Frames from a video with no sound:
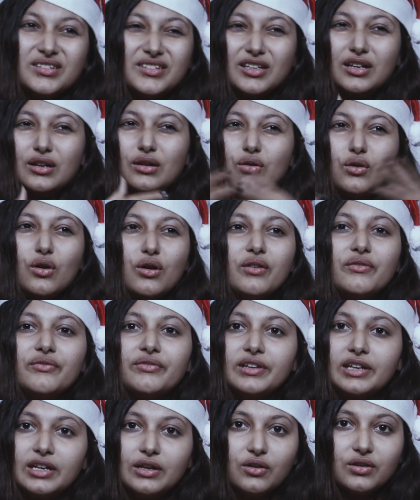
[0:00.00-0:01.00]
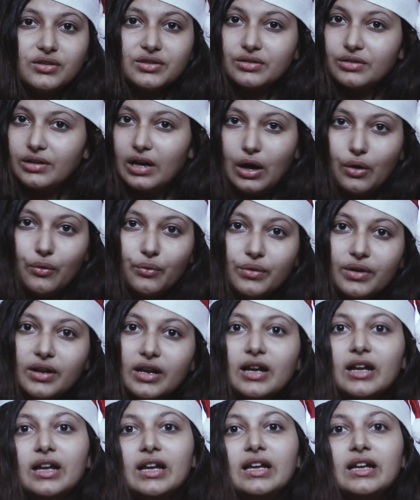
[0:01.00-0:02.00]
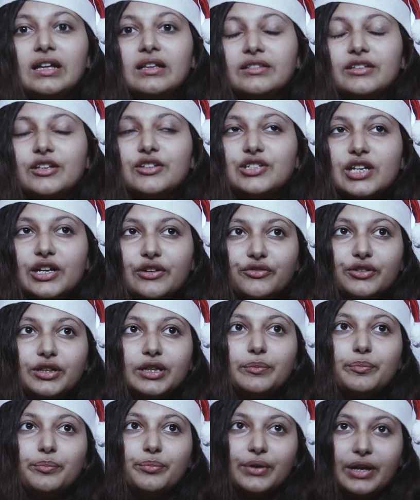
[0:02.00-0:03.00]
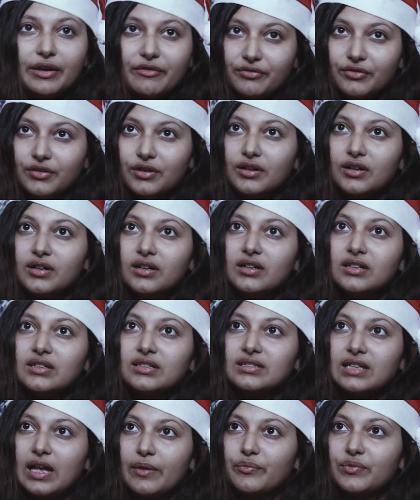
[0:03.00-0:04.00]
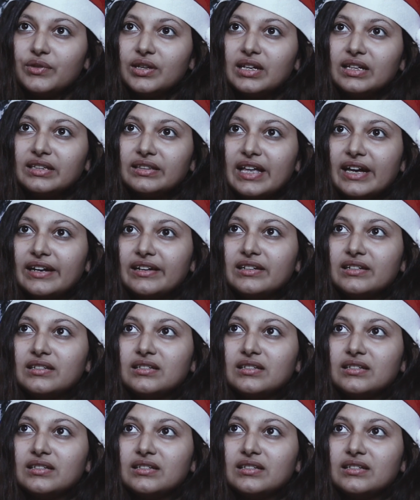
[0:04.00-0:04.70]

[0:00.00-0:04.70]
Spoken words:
there's a lot of chaos around. They generally prefer something that